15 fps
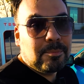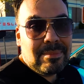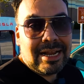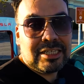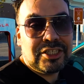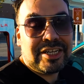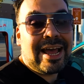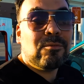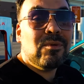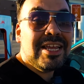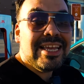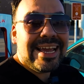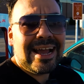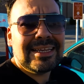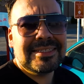Magic Dock. What are
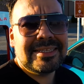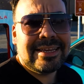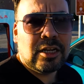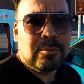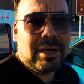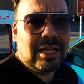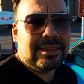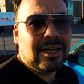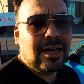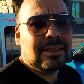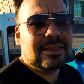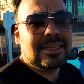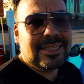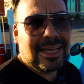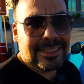you guys thinking about the
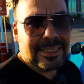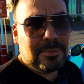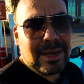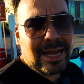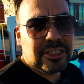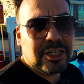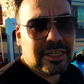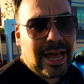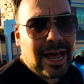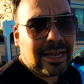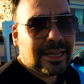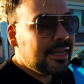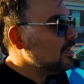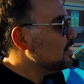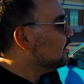Tesla Magic Dock?
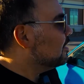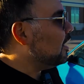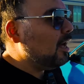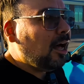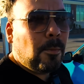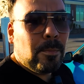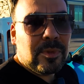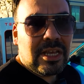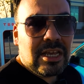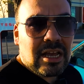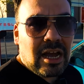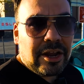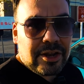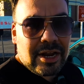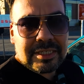
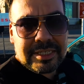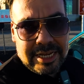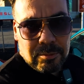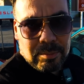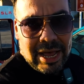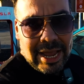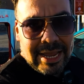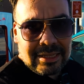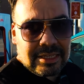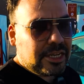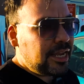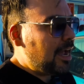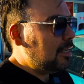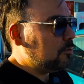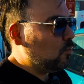Are you guys nearby it? Do you
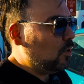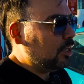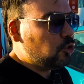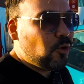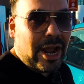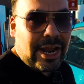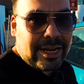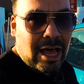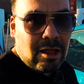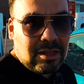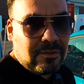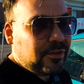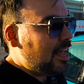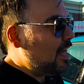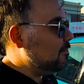guys want to try it out?
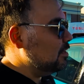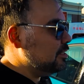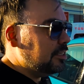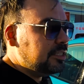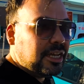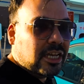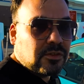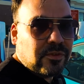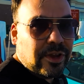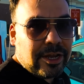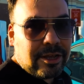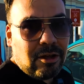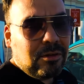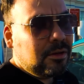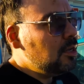If you have a CCS
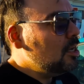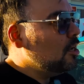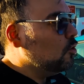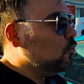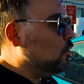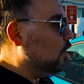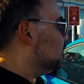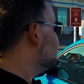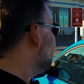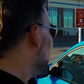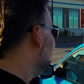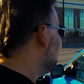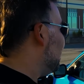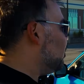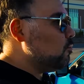vehicle, you want to try
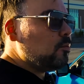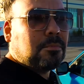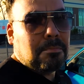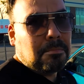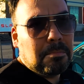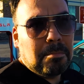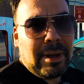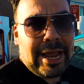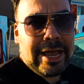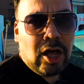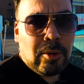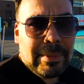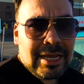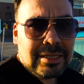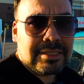it out, by all
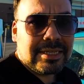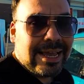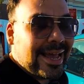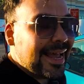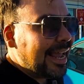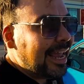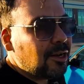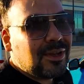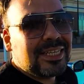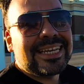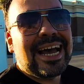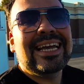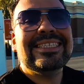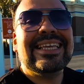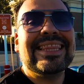means. Anyways,
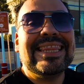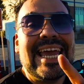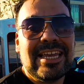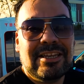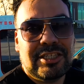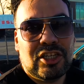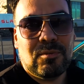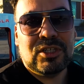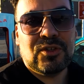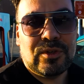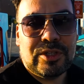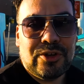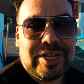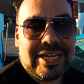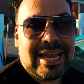guys, thank you so much for
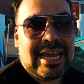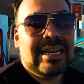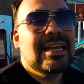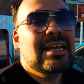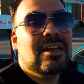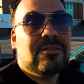tuning in.